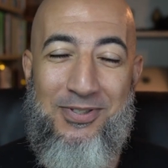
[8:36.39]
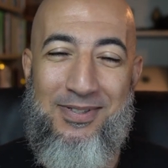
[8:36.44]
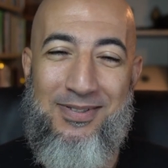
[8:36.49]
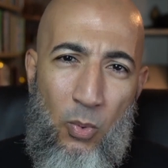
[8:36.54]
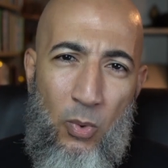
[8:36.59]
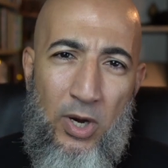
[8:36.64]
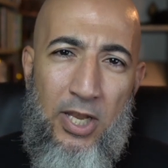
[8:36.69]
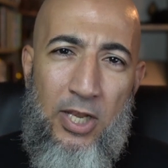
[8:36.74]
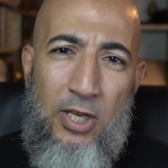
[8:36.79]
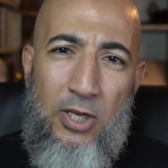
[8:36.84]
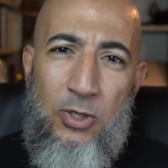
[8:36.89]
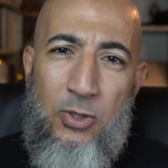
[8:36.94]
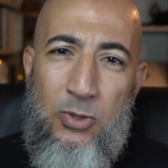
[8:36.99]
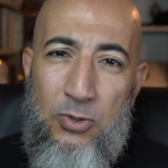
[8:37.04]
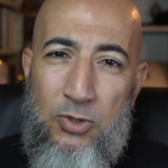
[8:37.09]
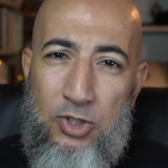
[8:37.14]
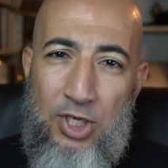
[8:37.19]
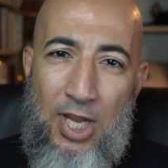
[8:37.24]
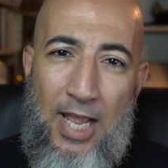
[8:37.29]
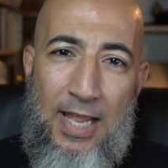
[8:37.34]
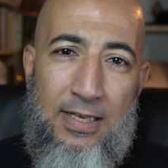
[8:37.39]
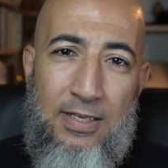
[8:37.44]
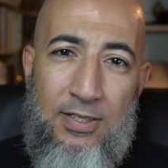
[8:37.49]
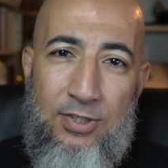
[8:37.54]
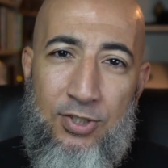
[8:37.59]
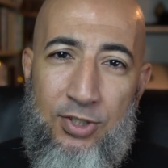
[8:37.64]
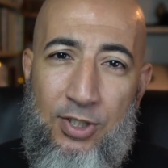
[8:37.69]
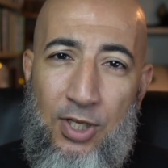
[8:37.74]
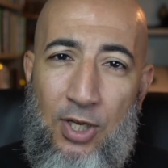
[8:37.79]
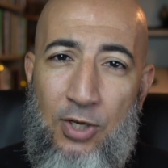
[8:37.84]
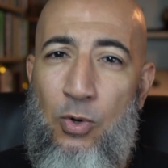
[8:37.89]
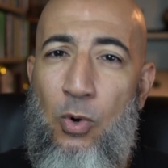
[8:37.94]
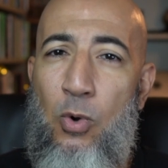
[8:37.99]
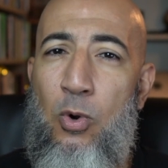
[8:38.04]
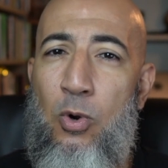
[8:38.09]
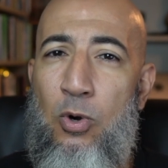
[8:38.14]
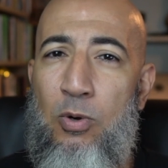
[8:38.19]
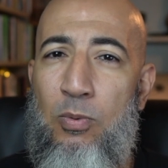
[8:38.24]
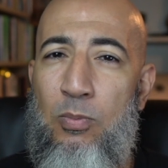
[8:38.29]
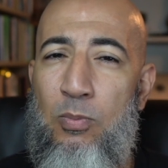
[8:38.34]
Will you challenge the
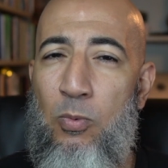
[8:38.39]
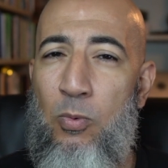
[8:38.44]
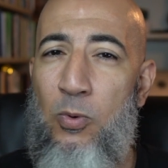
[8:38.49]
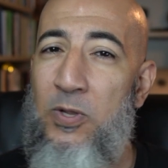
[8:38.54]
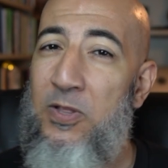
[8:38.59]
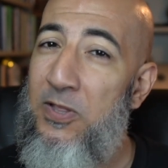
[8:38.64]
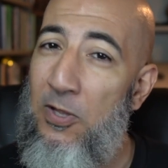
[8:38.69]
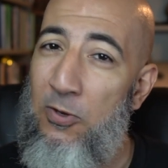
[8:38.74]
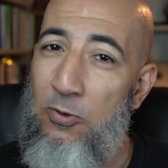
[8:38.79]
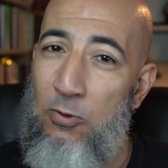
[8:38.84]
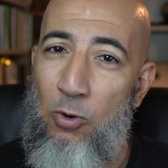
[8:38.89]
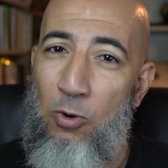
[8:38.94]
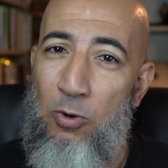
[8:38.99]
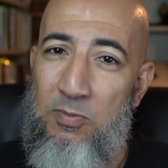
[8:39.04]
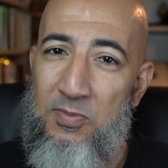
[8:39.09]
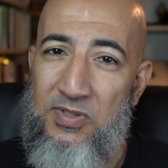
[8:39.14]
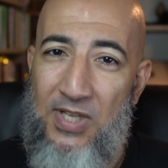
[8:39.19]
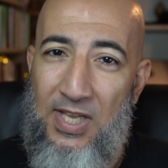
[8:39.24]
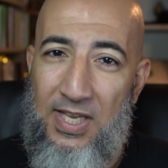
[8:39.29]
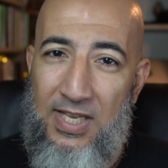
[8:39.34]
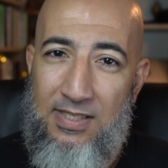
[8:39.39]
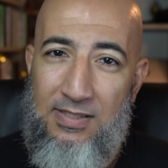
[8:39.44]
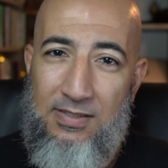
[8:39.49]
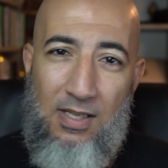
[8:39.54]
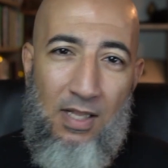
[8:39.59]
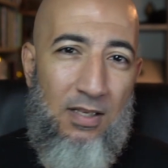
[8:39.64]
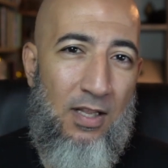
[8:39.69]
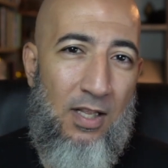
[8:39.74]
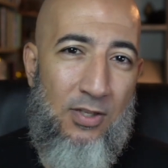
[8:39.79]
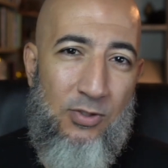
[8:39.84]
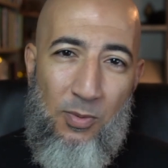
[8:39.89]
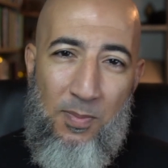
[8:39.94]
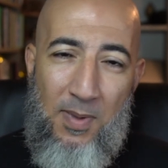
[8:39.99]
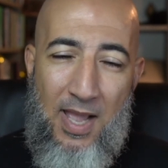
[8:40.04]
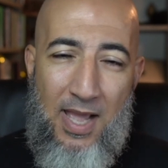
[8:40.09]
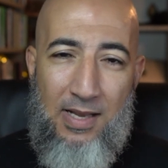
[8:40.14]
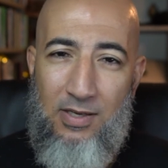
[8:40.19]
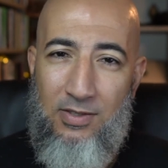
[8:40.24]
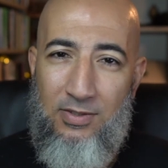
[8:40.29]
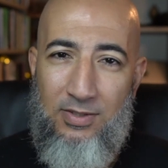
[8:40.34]
norm when the norm is against Allah
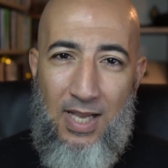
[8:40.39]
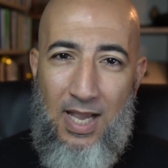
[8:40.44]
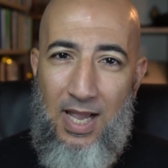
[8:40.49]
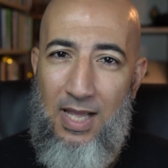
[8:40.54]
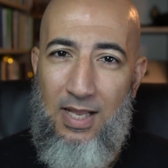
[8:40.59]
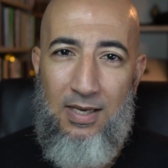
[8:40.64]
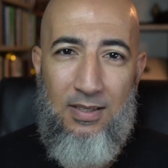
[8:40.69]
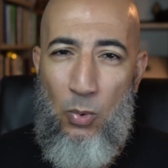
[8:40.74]
subhanahu wa ta'ala?